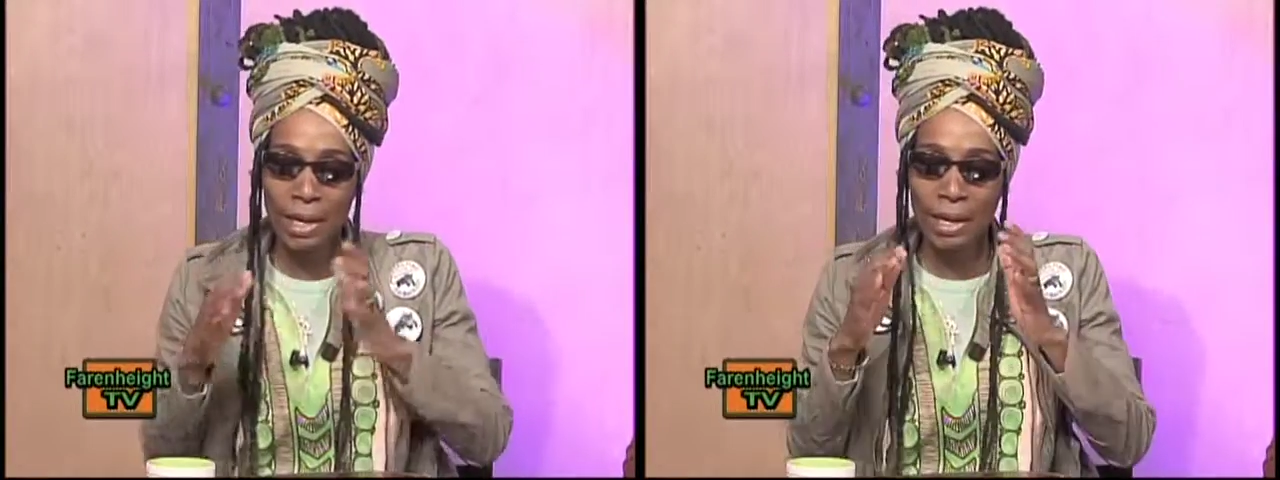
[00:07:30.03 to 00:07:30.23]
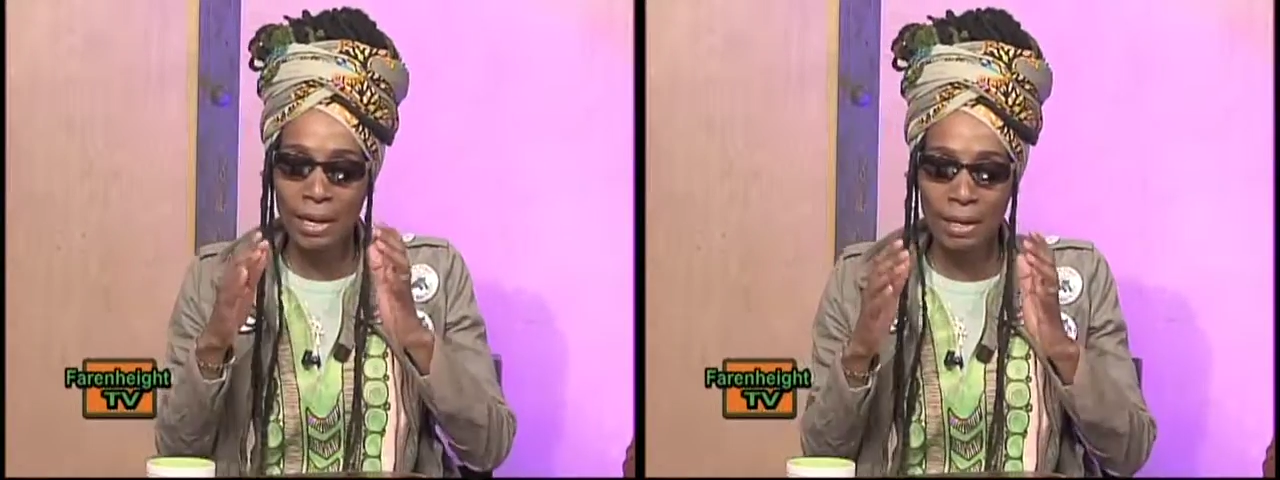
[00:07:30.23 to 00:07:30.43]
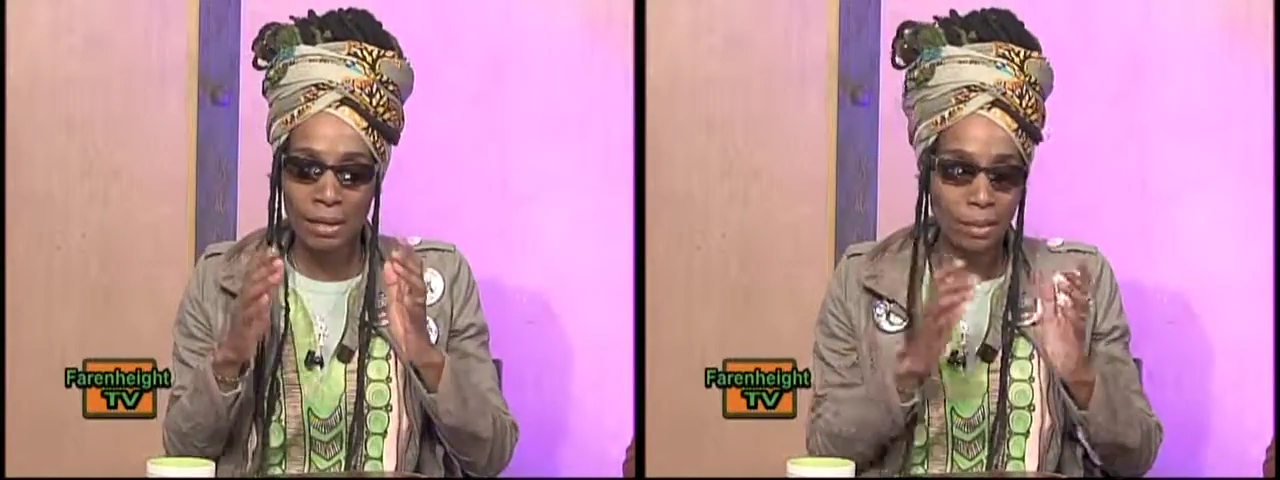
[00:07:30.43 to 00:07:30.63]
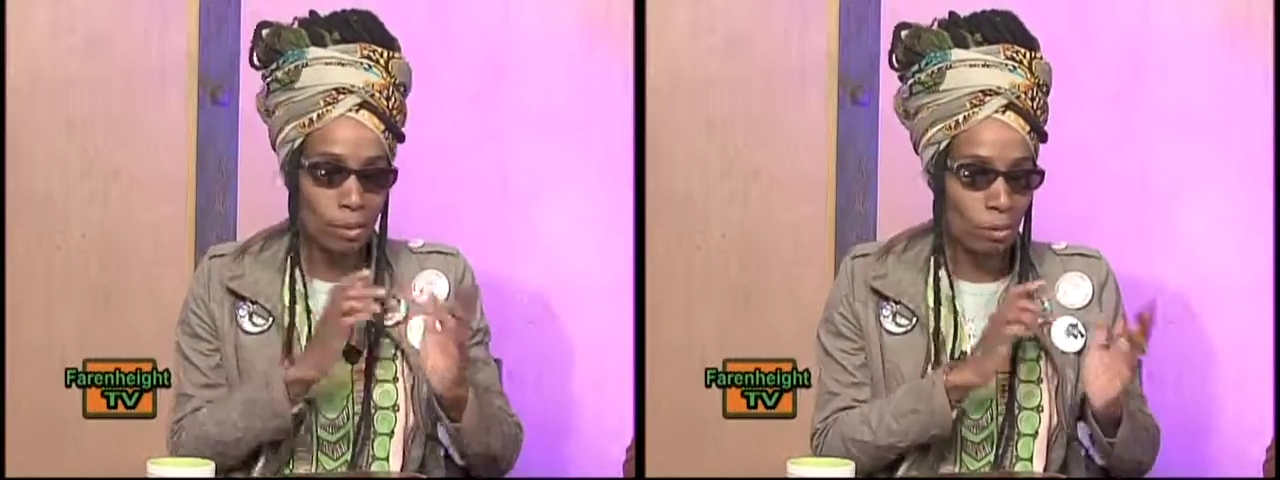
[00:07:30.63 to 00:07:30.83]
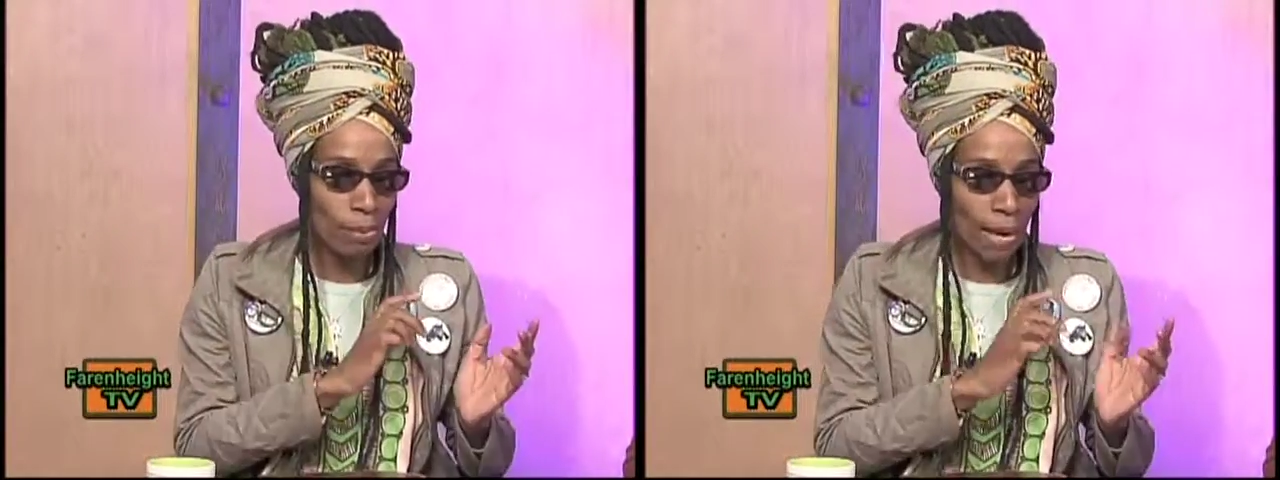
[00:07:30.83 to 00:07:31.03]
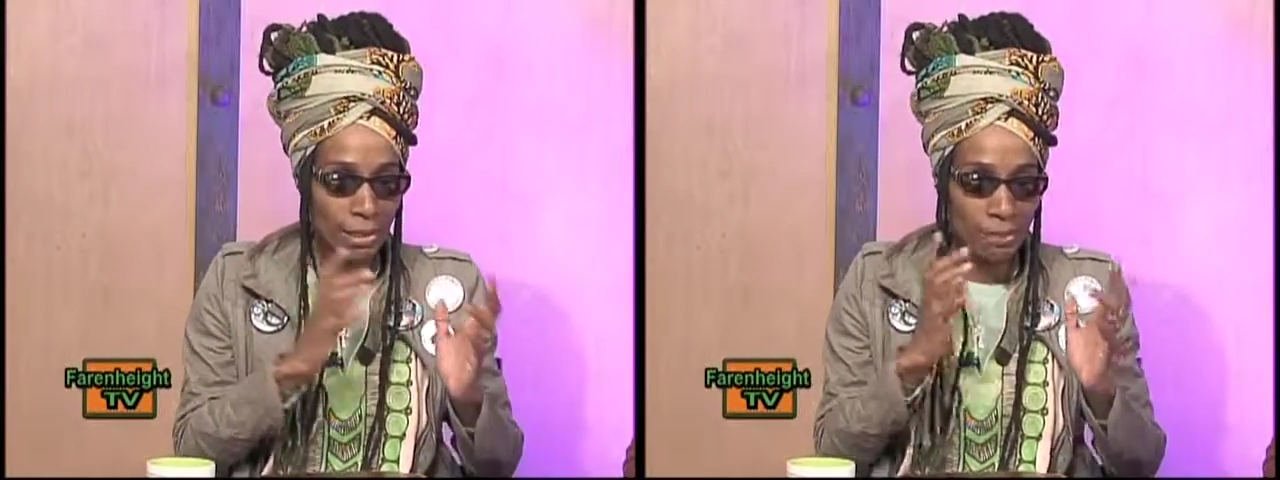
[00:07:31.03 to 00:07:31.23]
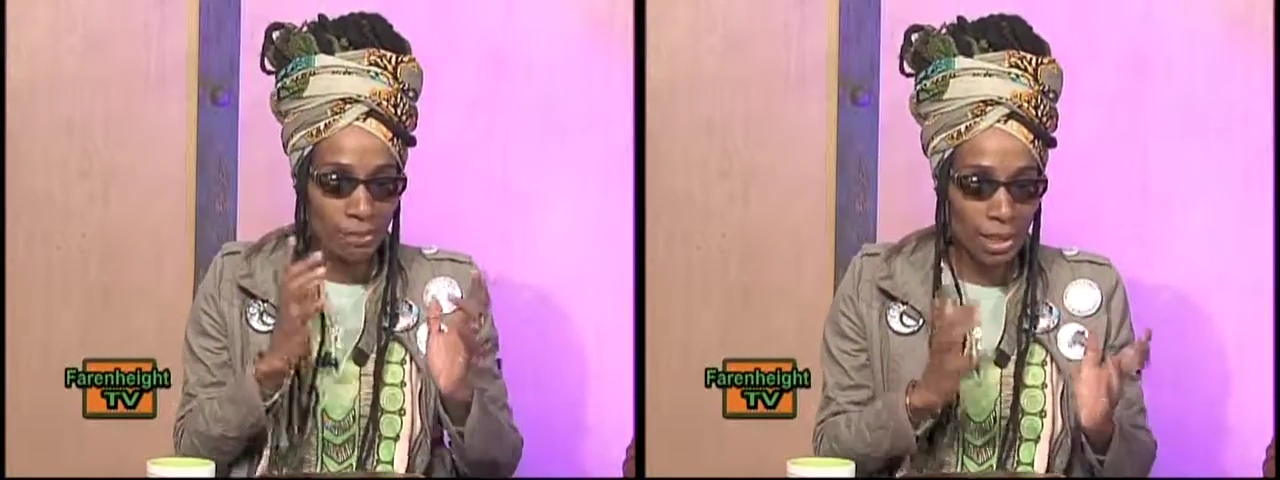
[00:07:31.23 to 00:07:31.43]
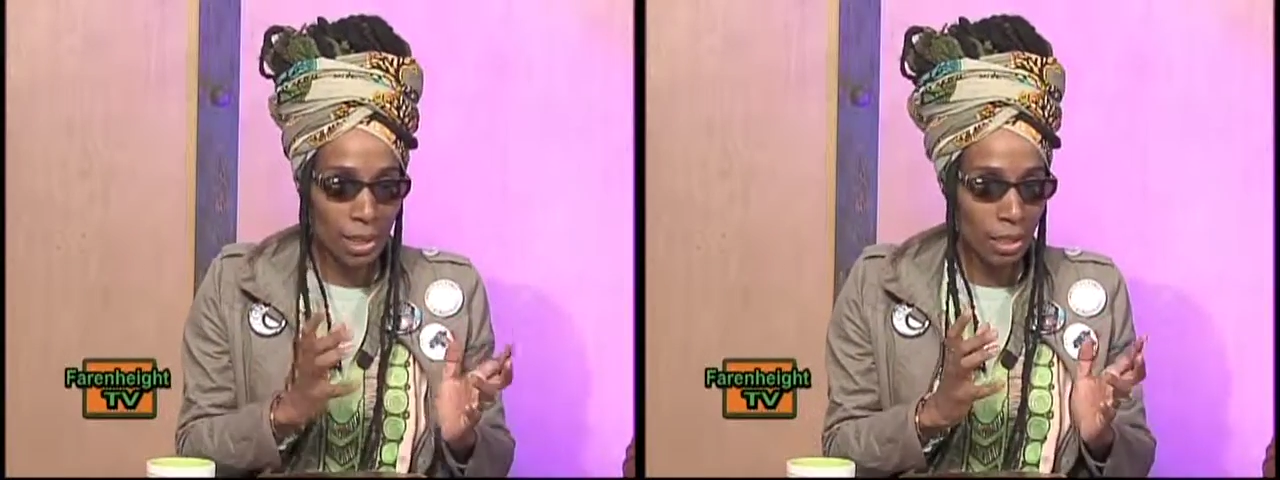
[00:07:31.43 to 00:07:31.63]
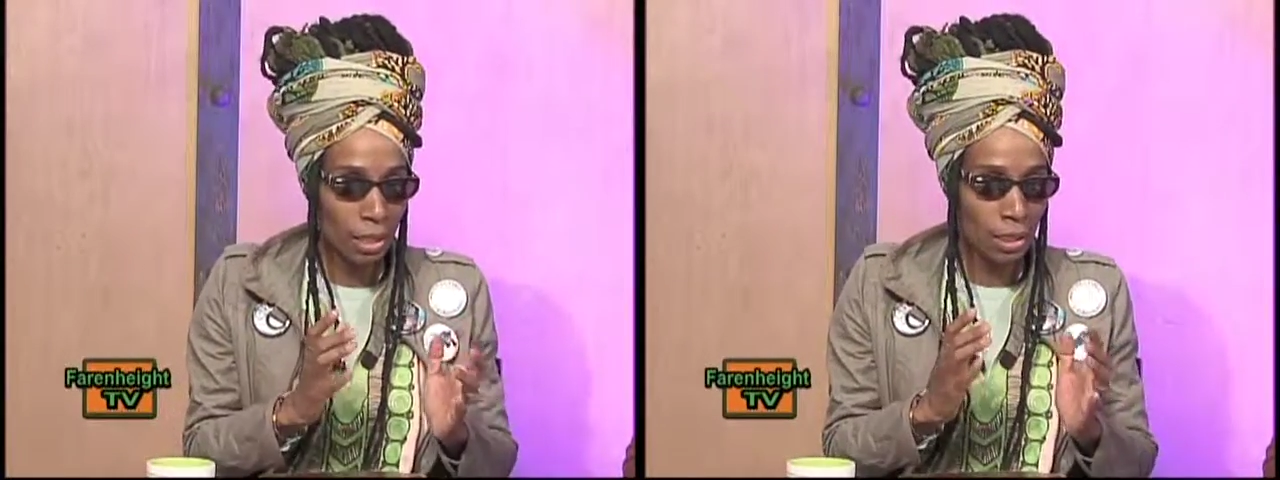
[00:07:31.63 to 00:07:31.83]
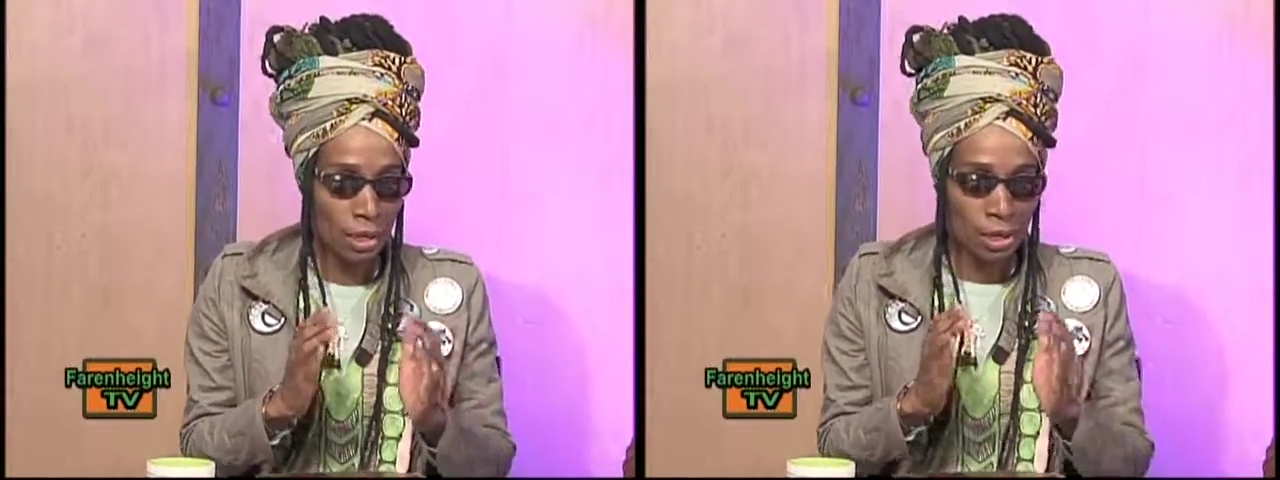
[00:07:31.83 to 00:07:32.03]
And to go back to mm-hmm.
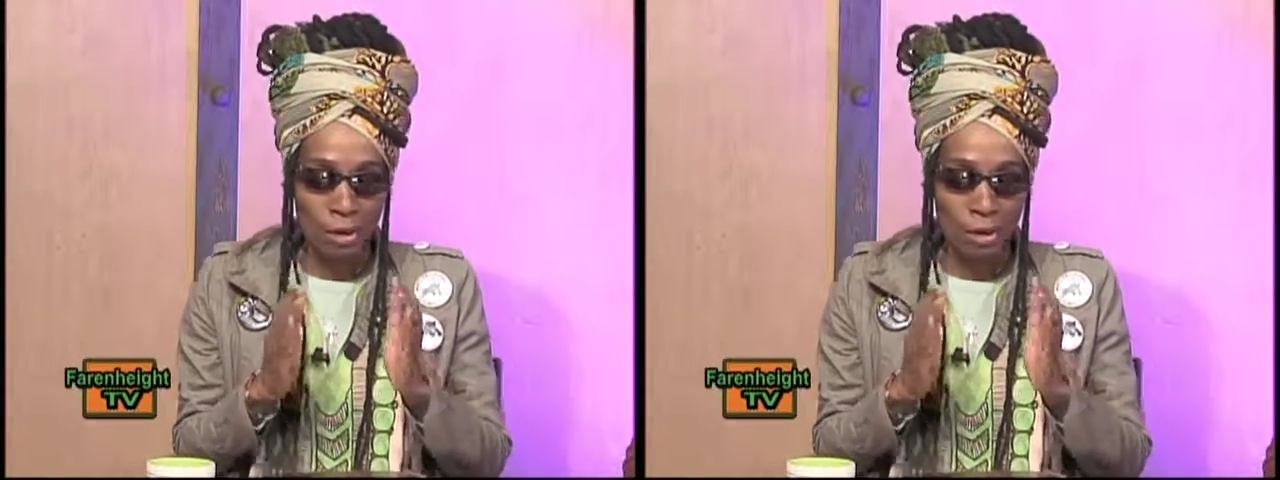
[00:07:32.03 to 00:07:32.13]
media